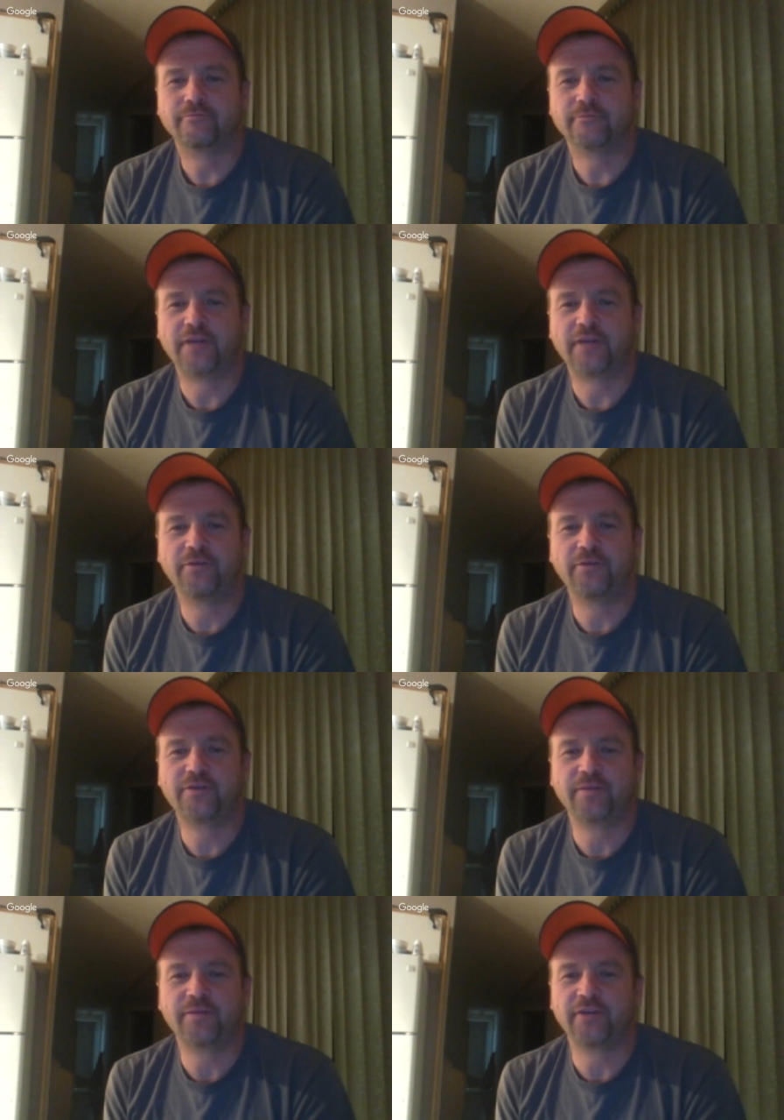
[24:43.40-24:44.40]
I know there were
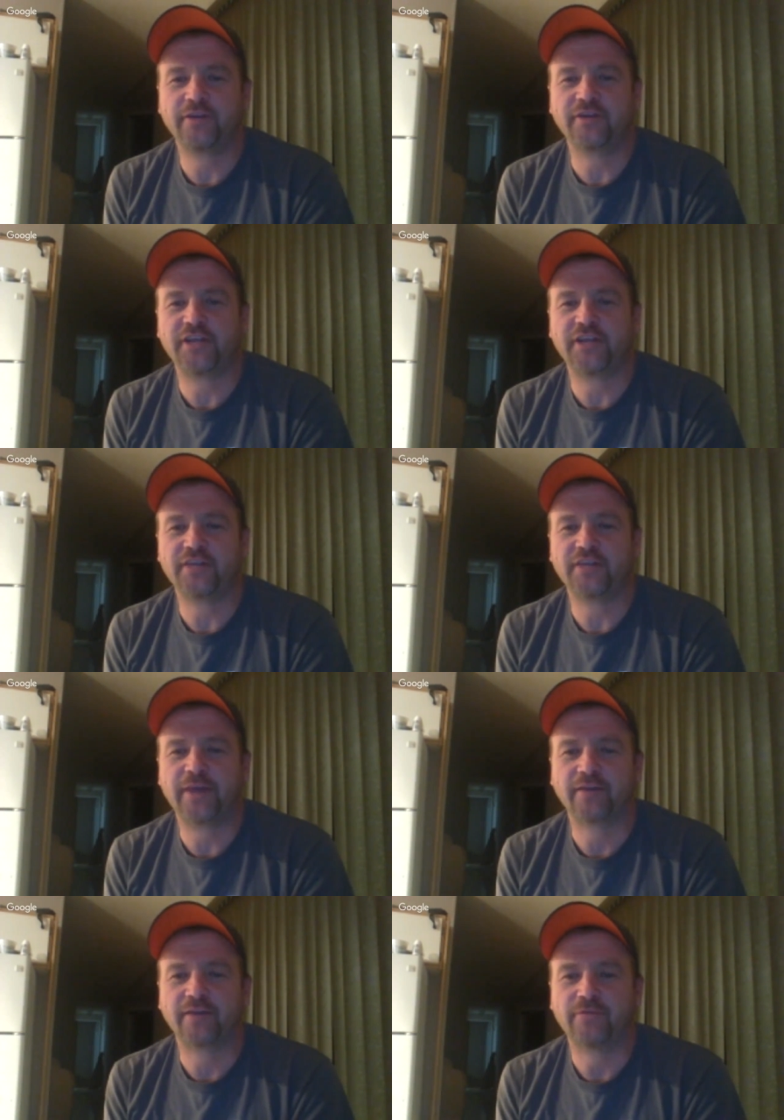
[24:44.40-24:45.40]
some that you could change back
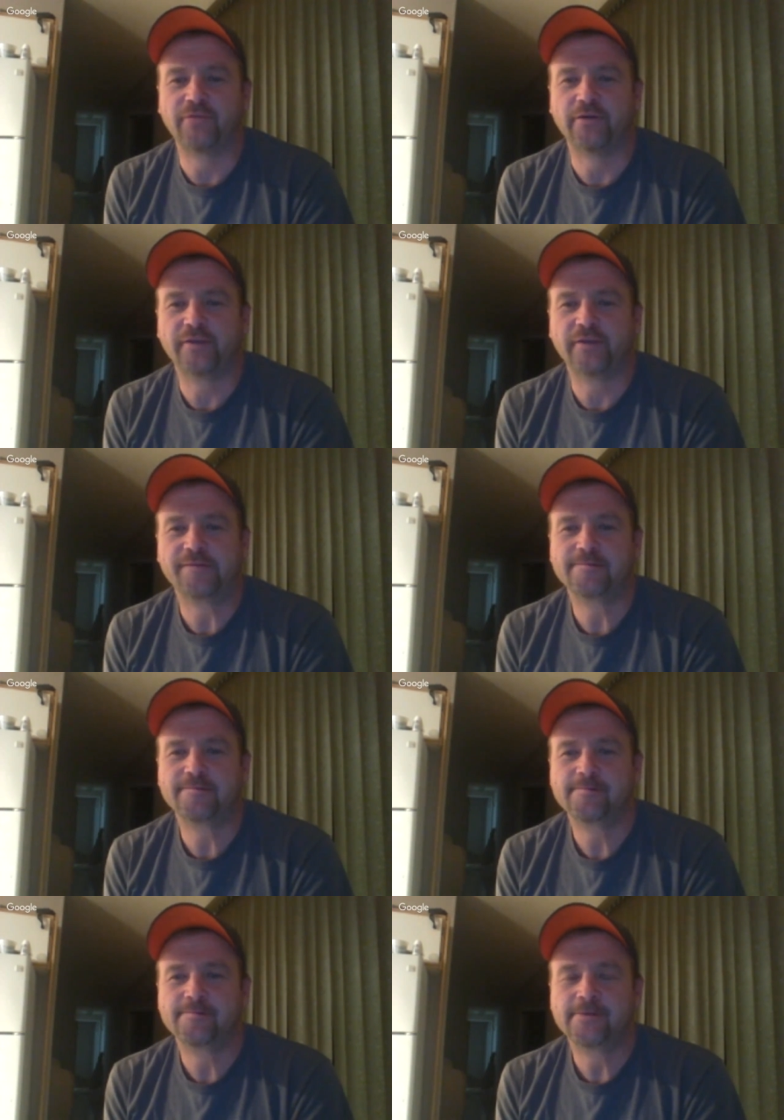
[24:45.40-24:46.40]
and forth.
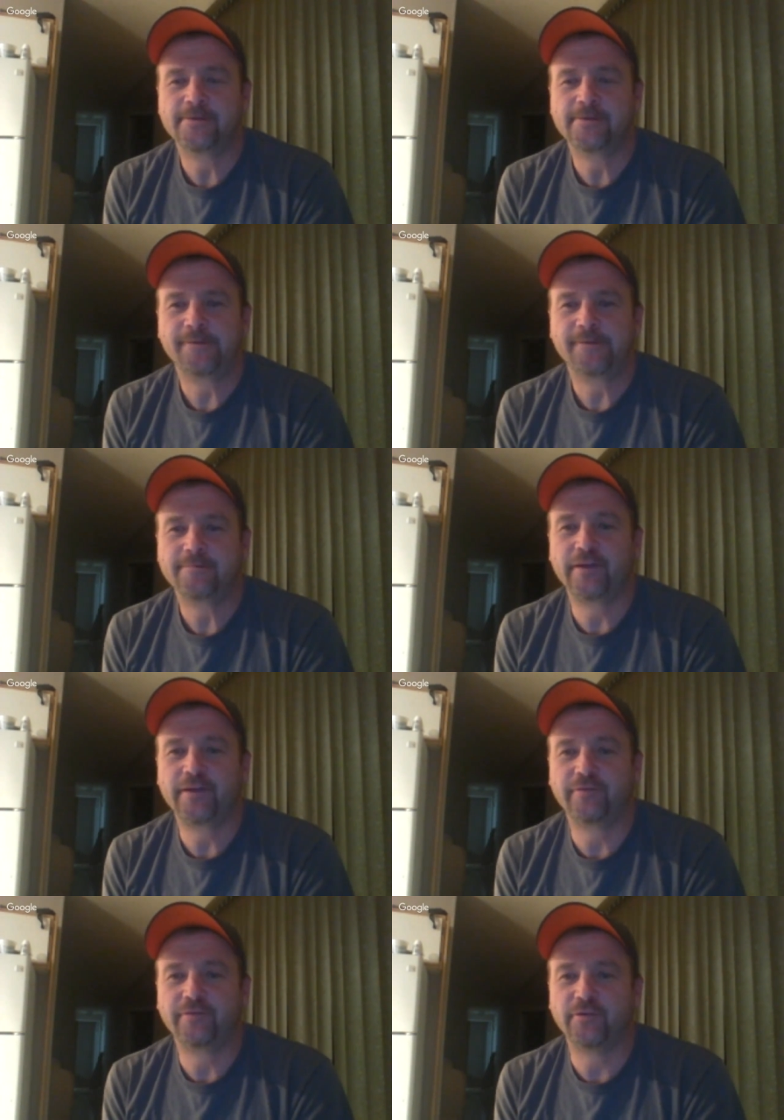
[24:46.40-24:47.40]
Might
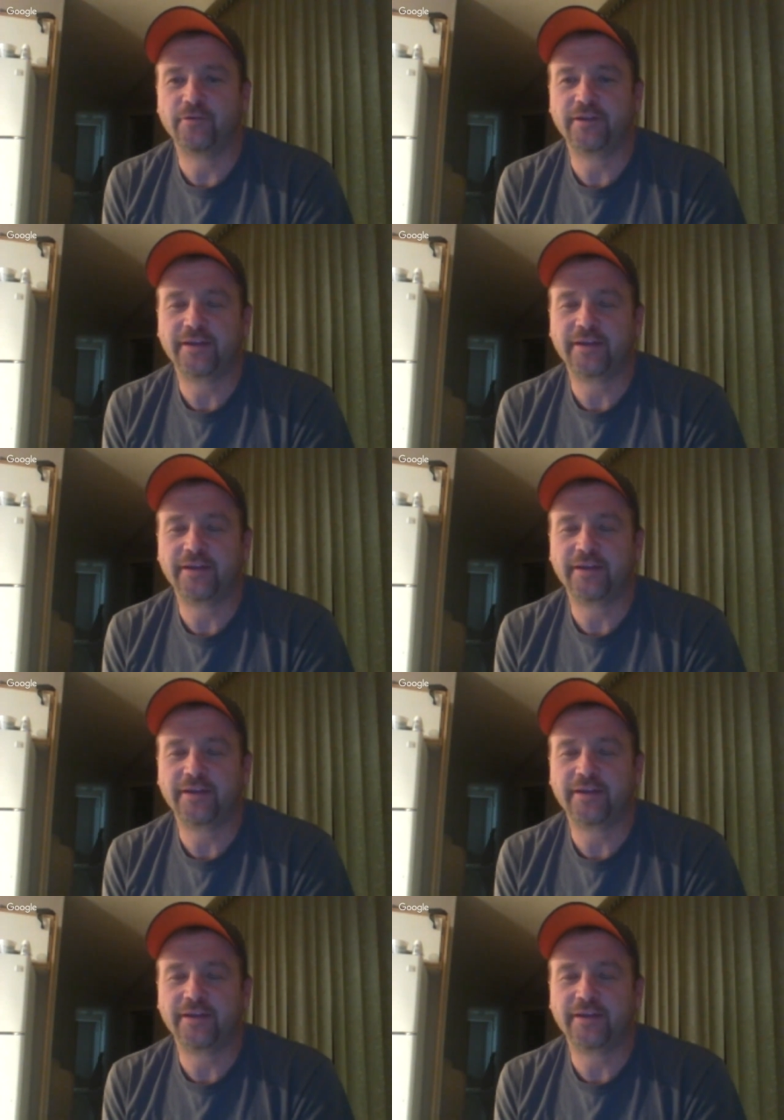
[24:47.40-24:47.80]
have to go look at that